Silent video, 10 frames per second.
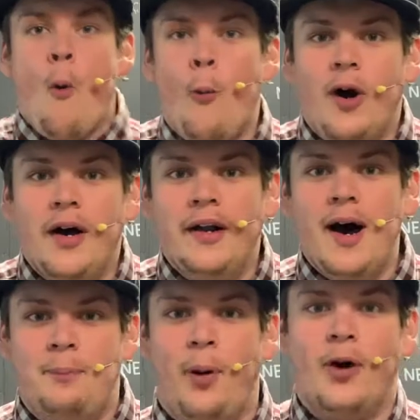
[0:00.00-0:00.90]
What
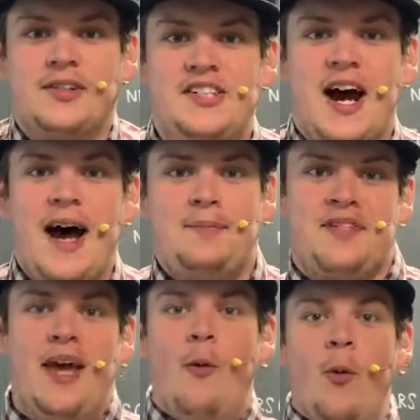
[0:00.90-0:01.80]
up, pork chops,
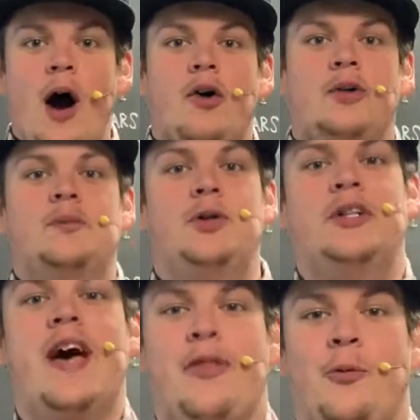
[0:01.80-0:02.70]
and welcome to
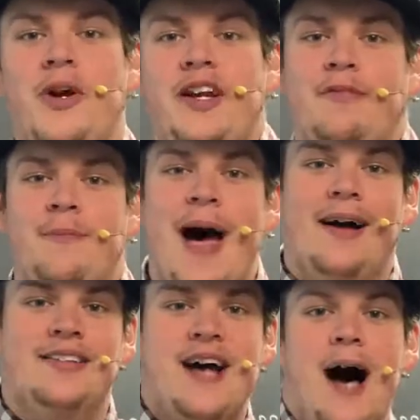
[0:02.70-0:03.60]
another week of
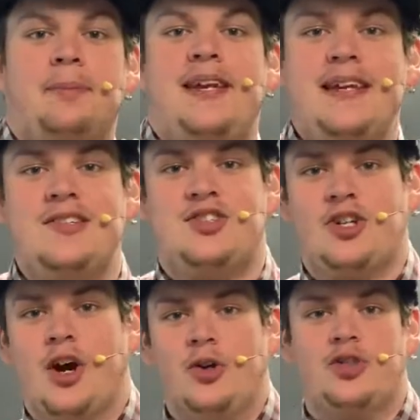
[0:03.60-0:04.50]
Mountaintop Kids
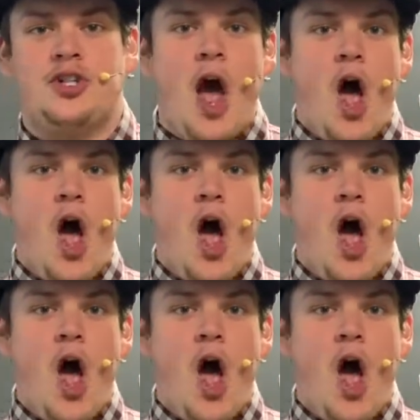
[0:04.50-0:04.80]
Church